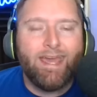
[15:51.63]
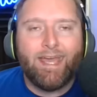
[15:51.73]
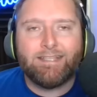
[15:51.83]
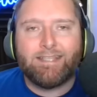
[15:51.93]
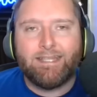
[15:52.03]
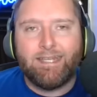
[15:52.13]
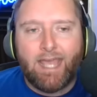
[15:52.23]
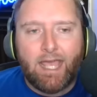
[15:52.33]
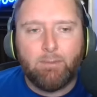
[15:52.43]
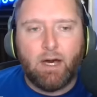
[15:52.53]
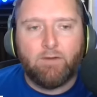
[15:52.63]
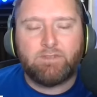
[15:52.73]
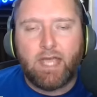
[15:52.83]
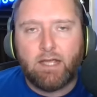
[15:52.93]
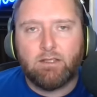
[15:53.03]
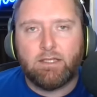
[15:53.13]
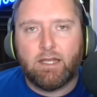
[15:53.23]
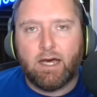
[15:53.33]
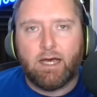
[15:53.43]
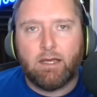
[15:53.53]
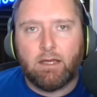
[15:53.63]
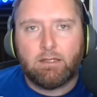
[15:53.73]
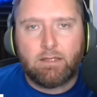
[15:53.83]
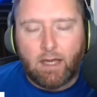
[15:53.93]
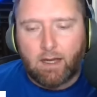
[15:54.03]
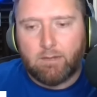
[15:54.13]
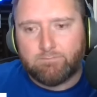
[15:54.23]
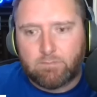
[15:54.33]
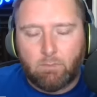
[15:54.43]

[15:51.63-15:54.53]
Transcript: is the name of It's the